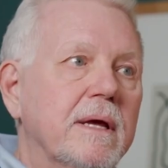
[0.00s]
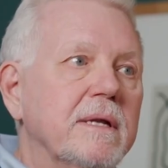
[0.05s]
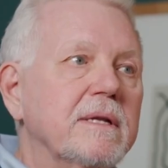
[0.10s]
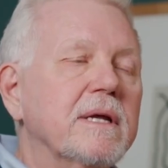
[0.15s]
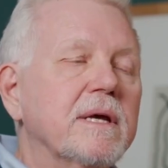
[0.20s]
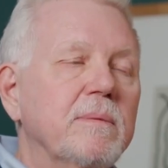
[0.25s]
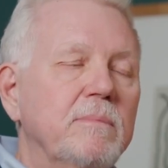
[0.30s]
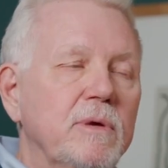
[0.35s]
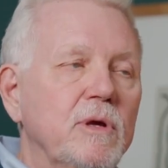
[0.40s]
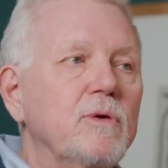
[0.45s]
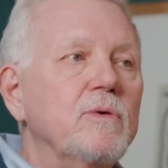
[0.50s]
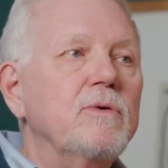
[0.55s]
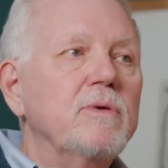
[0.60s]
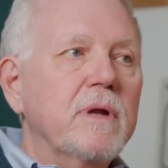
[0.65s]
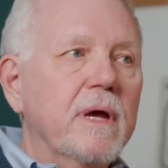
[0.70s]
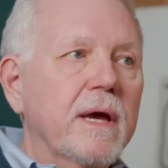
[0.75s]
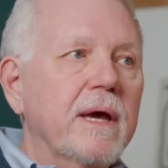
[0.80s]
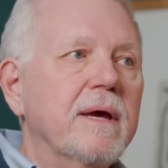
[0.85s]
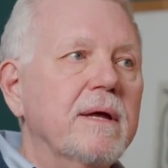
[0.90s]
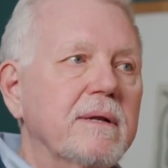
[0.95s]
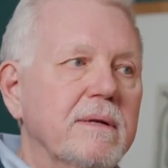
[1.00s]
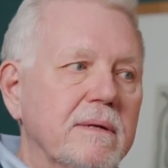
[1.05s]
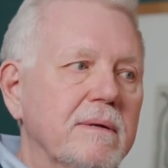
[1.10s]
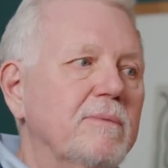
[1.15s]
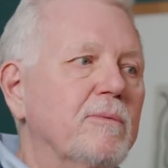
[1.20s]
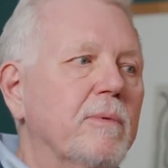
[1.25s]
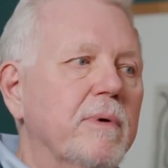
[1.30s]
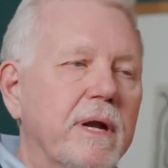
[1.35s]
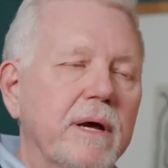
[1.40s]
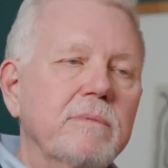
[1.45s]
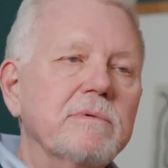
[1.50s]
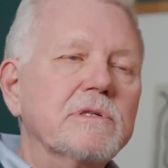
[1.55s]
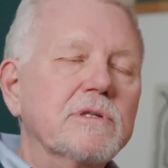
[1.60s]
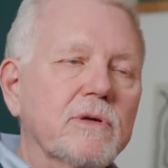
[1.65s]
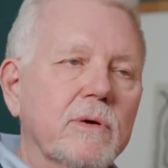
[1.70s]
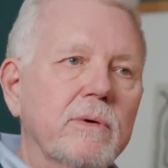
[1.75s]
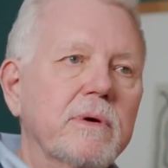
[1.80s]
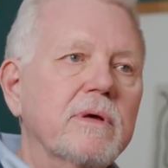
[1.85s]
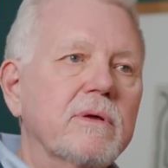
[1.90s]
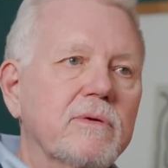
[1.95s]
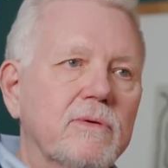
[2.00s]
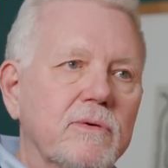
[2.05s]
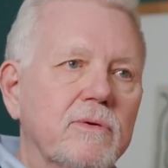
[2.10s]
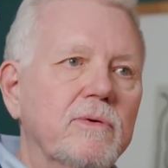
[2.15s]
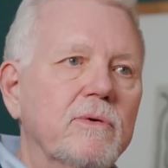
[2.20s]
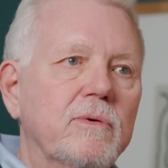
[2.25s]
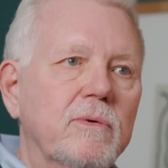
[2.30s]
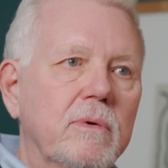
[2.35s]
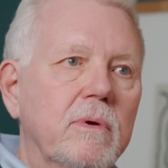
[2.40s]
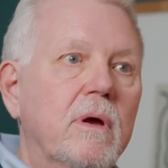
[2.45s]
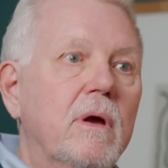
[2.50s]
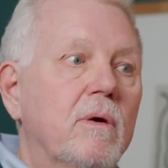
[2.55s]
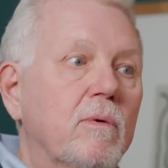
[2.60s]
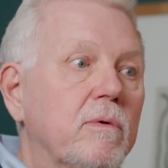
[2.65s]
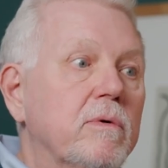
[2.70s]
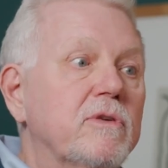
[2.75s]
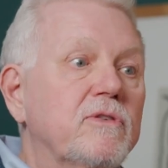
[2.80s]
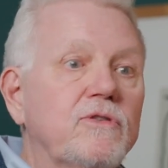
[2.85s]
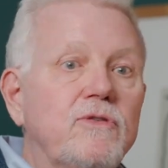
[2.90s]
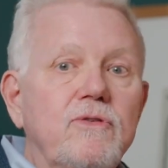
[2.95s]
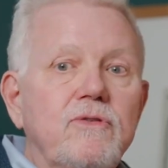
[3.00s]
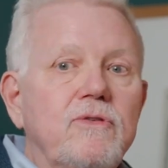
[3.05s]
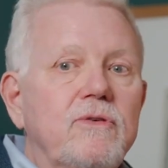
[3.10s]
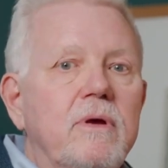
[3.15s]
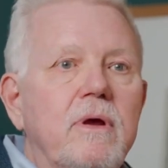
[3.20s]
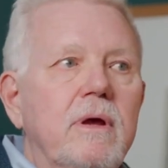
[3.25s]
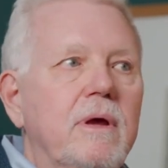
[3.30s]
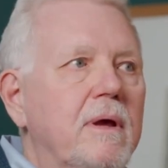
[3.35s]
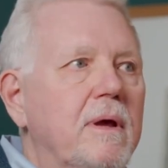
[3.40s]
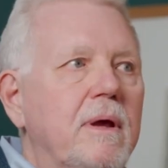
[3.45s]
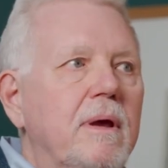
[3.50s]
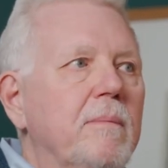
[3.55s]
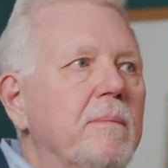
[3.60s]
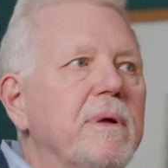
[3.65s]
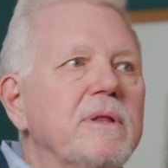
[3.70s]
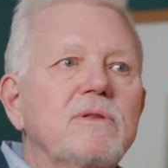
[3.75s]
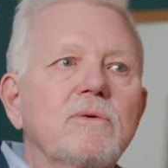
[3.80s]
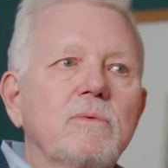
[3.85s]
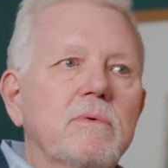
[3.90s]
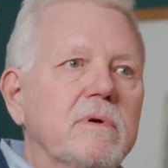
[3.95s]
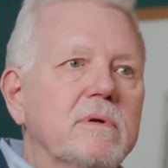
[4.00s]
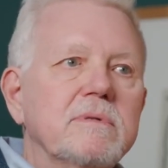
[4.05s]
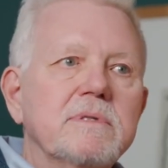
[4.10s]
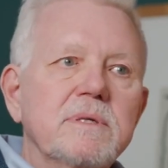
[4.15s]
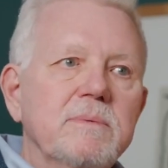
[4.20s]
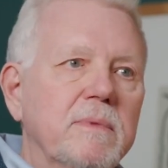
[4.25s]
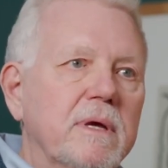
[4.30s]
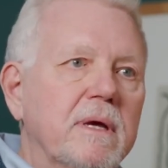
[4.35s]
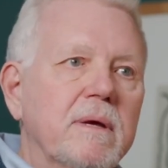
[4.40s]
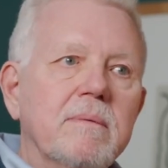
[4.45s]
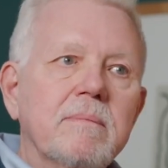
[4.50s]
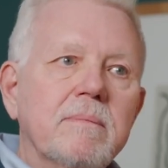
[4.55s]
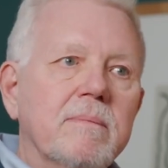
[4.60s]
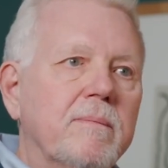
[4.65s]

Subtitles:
and commune on what I was going through, which meant the world to me.